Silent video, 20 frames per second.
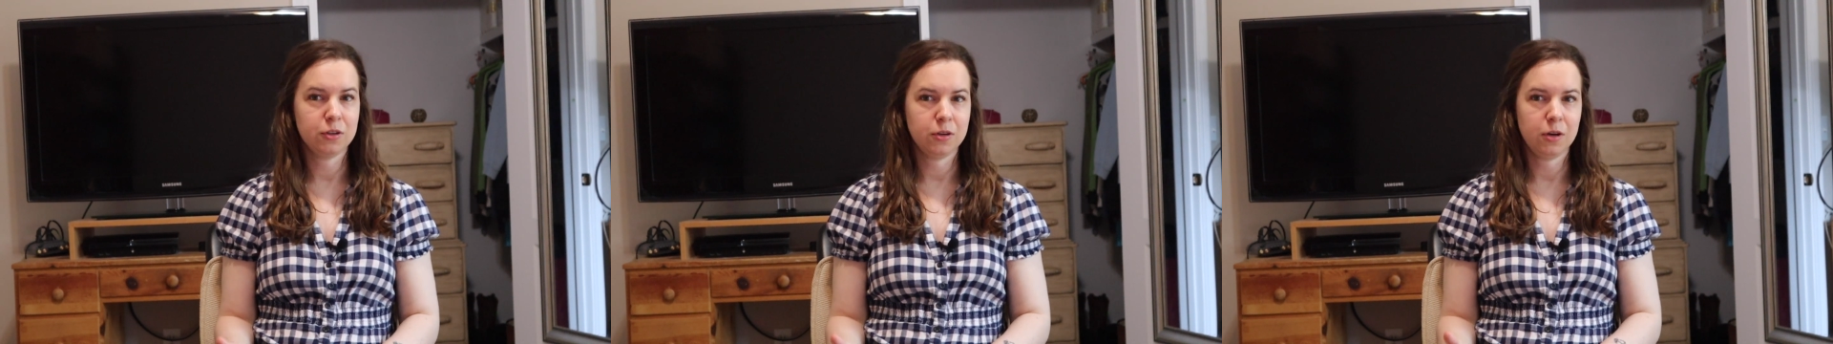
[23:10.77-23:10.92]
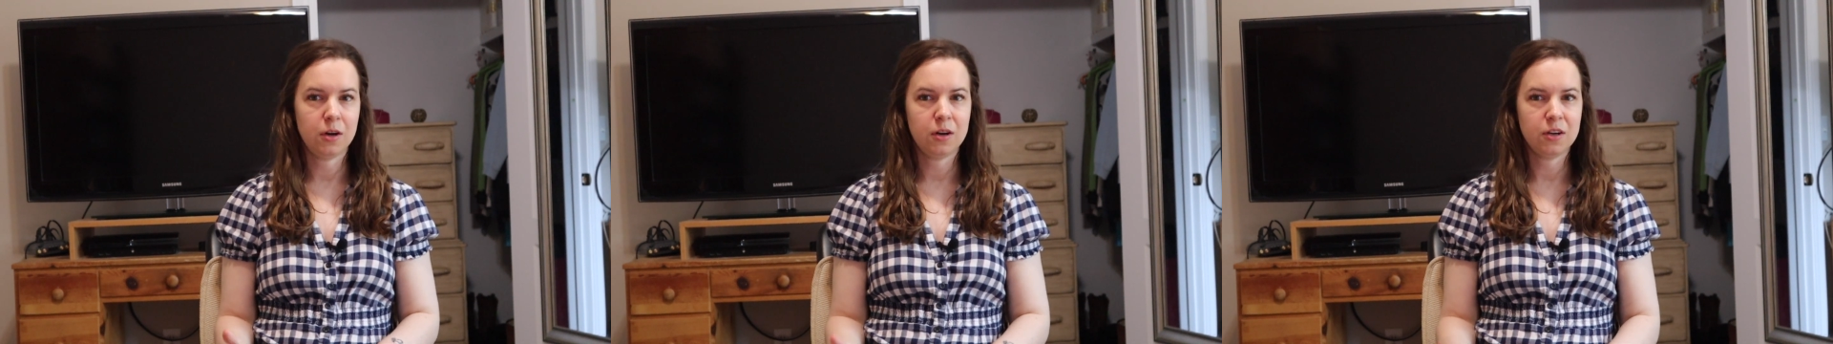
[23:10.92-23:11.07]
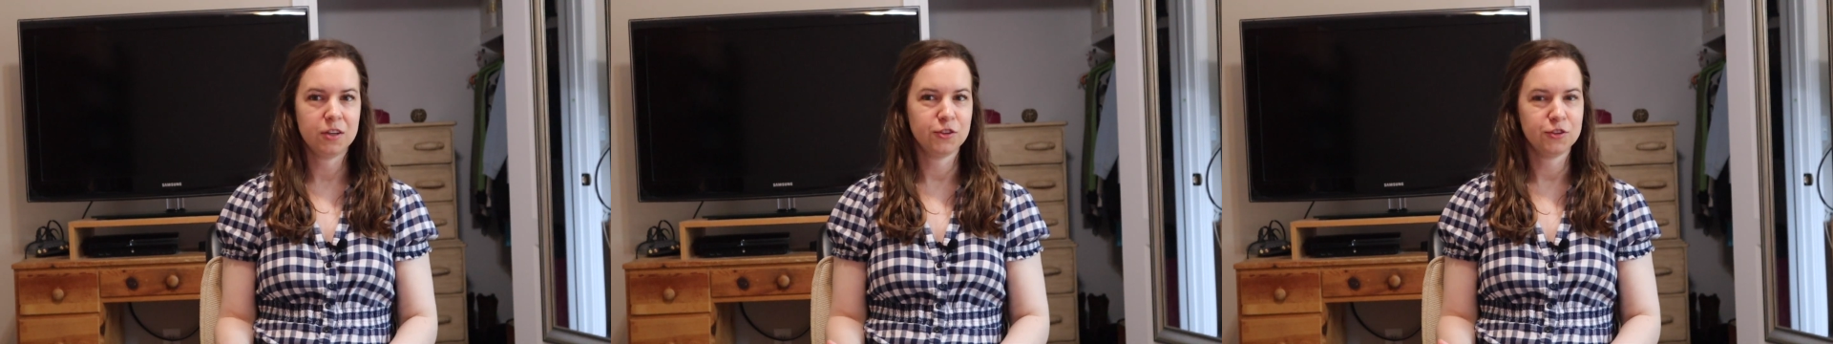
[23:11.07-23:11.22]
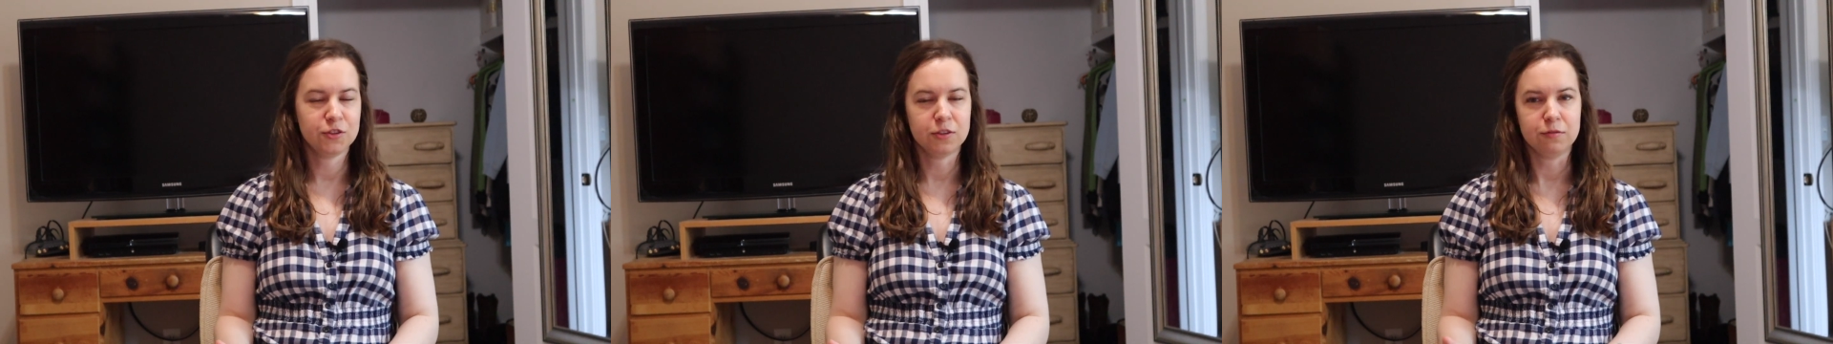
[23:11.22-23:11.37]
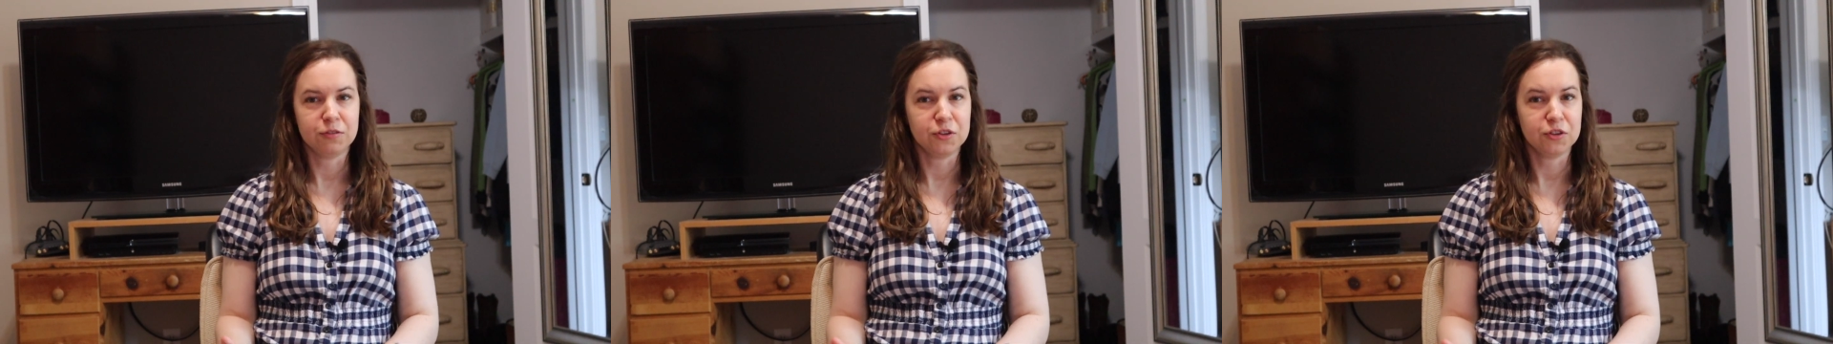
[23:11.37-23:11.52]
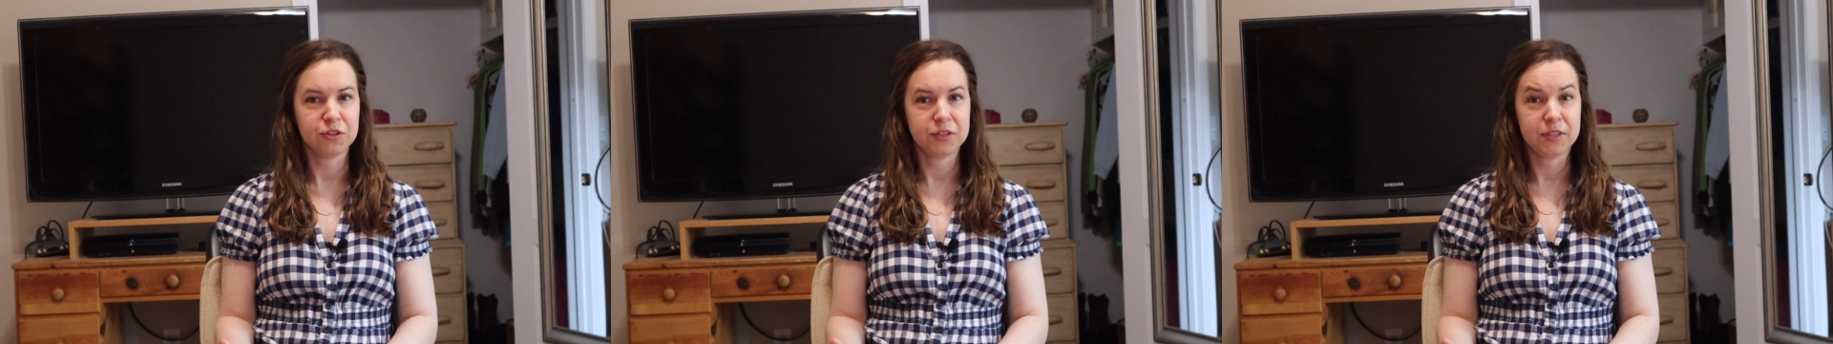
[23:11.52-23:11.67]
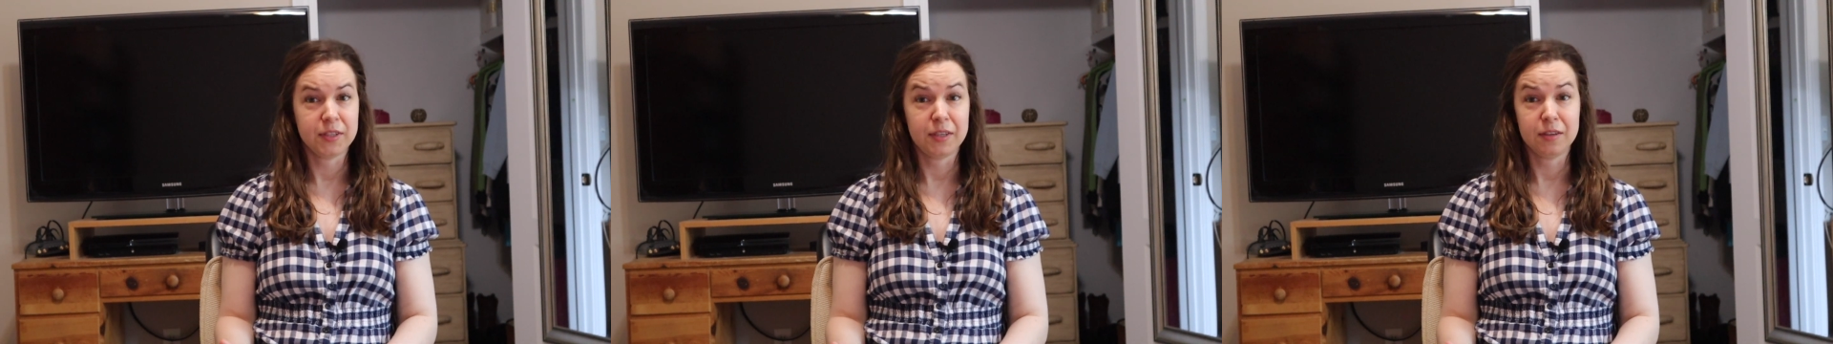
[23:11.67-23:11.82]

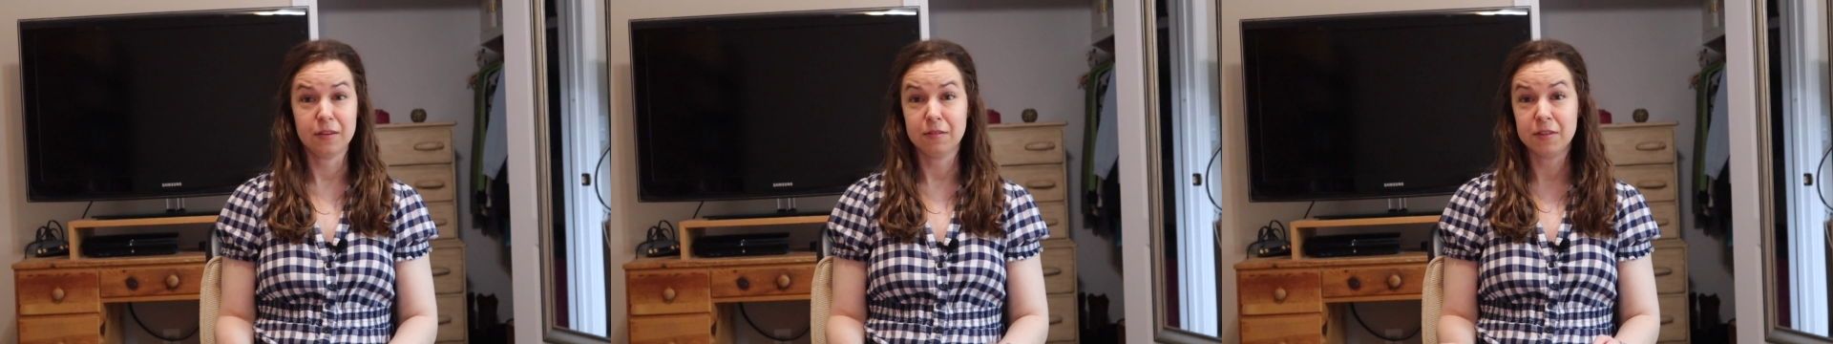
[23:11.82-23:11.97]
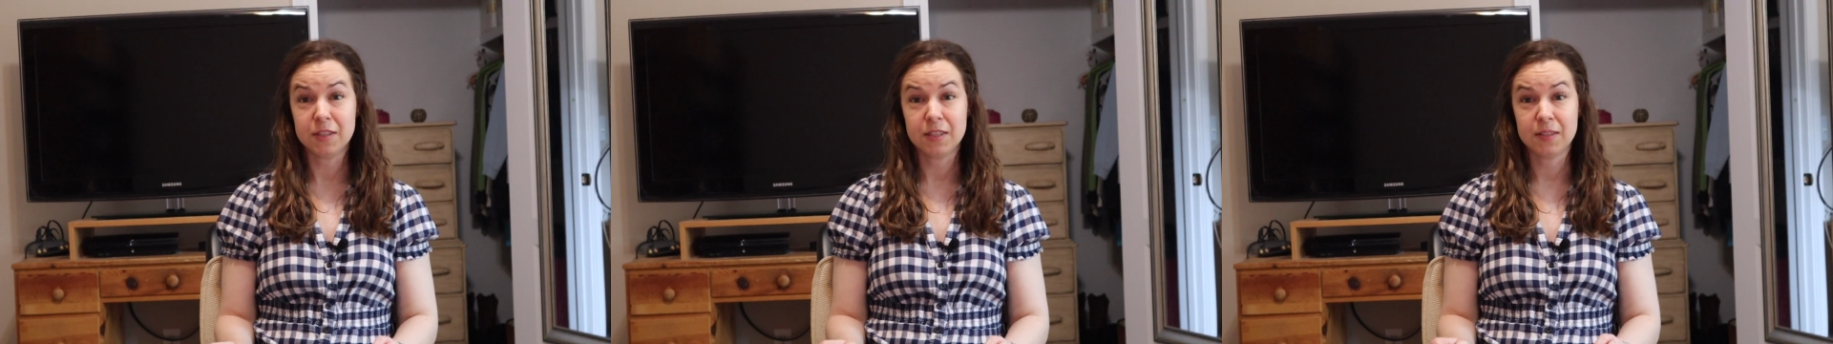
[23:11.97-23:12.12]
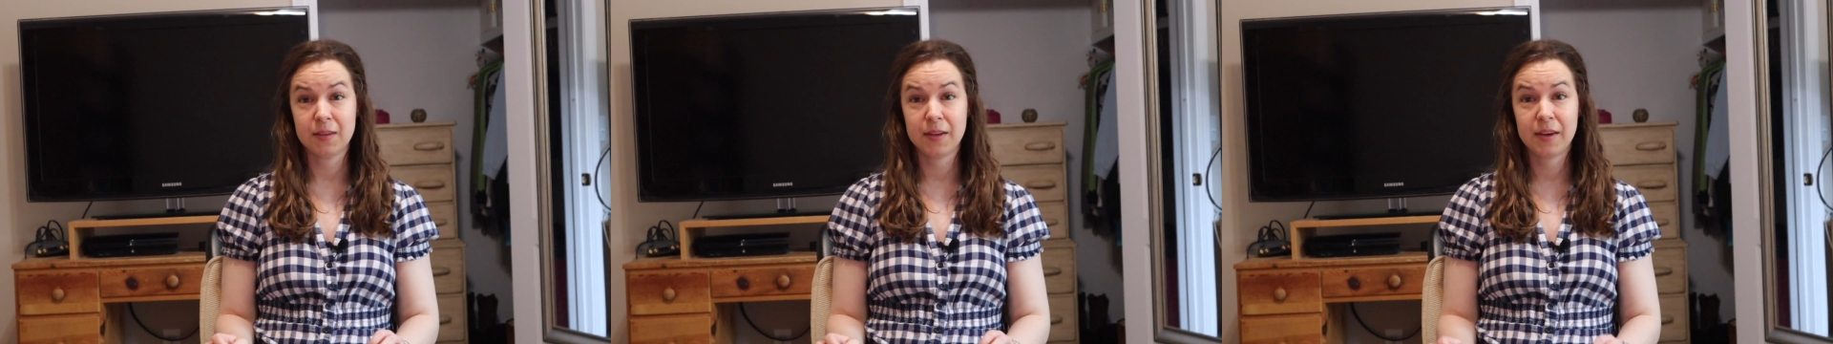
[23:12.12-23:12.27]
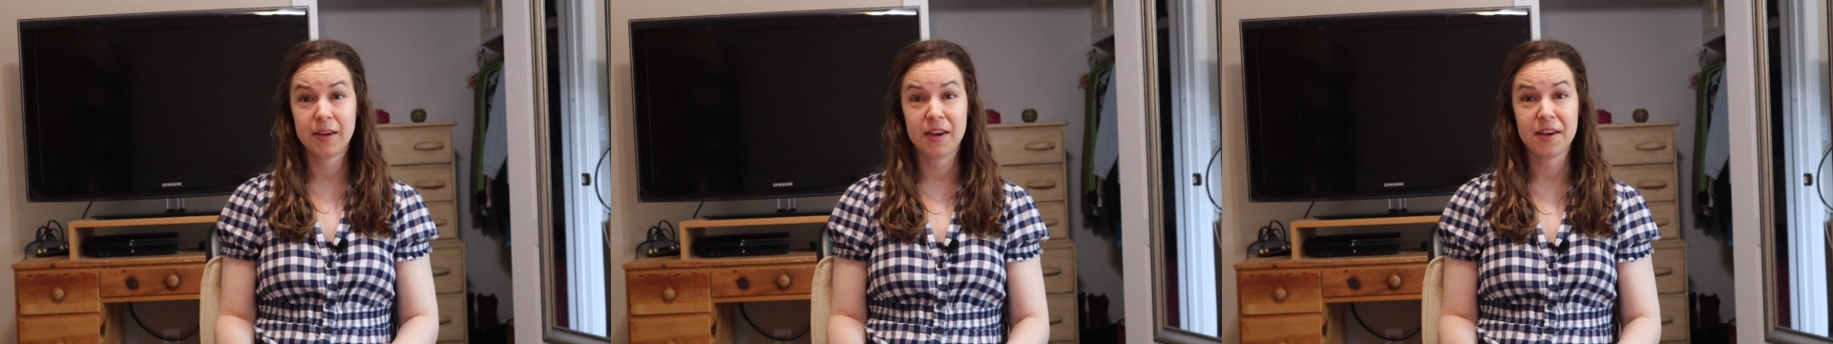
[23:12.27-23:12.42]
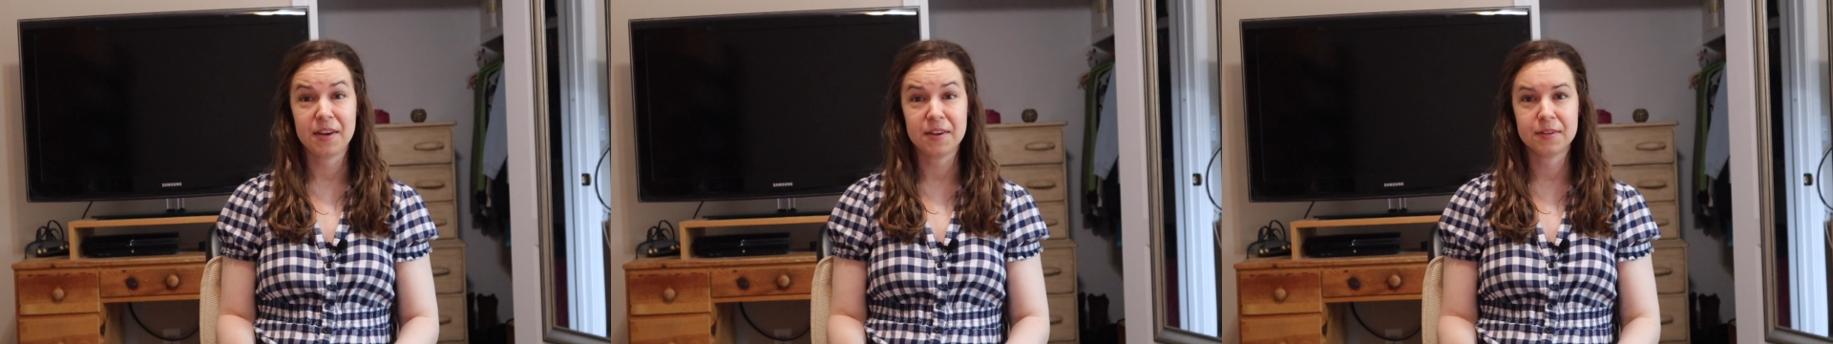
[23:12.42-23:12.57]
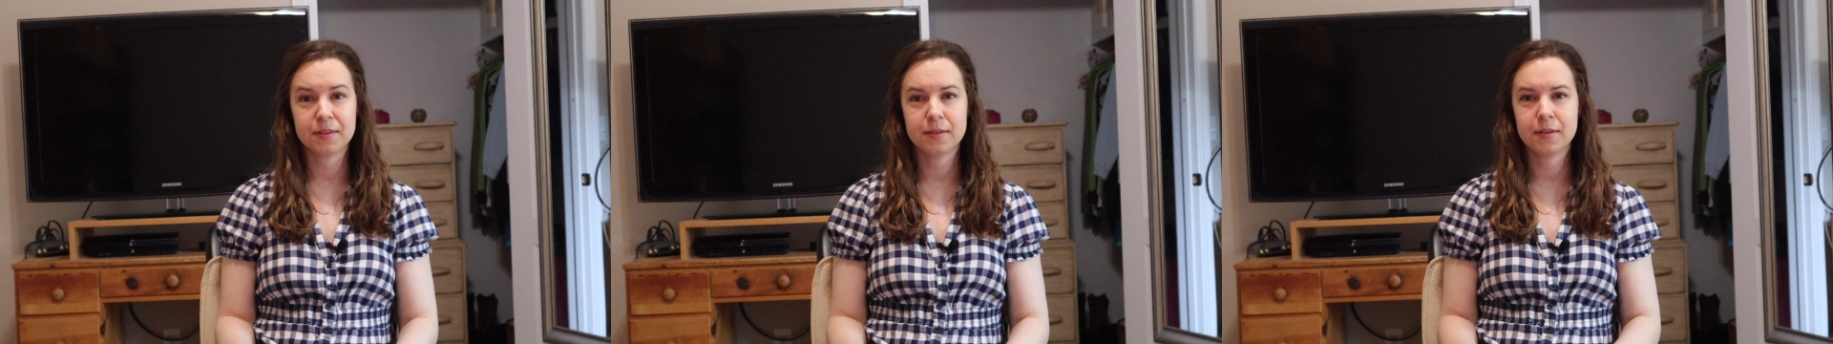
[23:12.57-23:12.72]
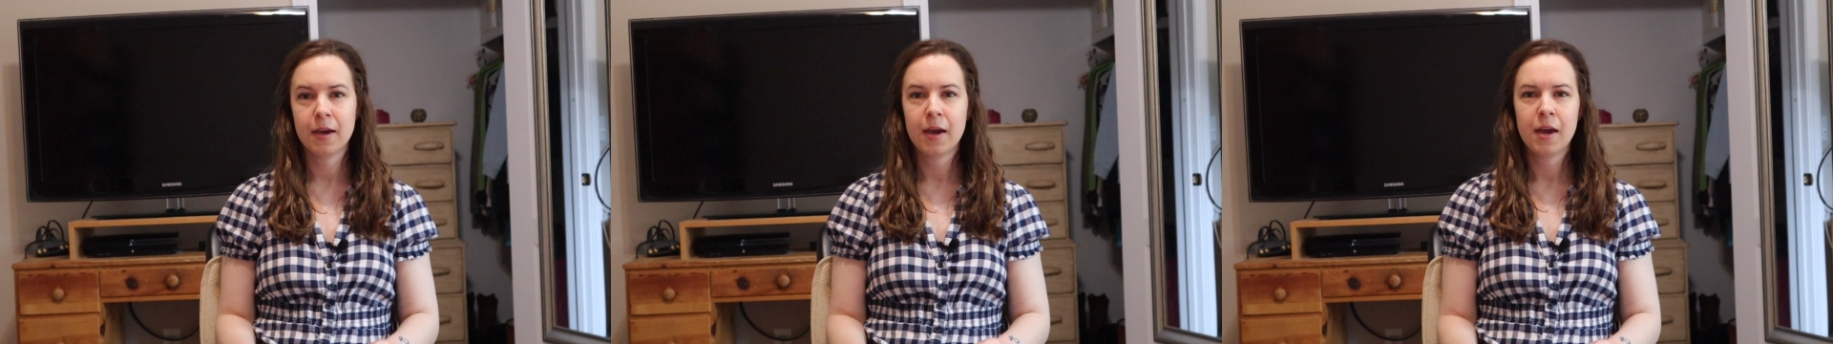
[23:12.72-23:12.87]
controversy of this
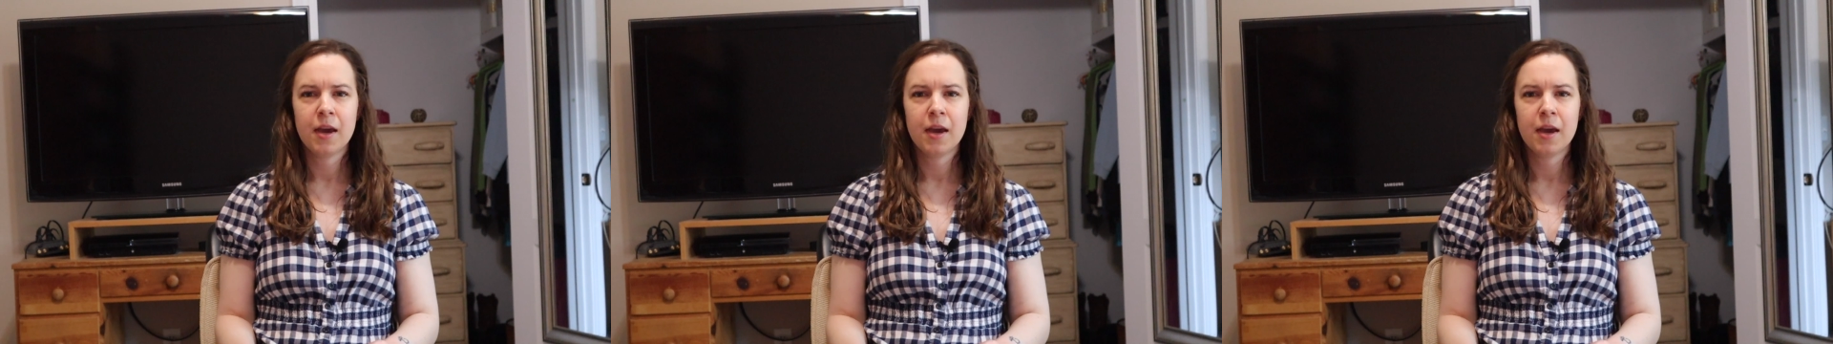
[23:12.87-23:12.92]
case.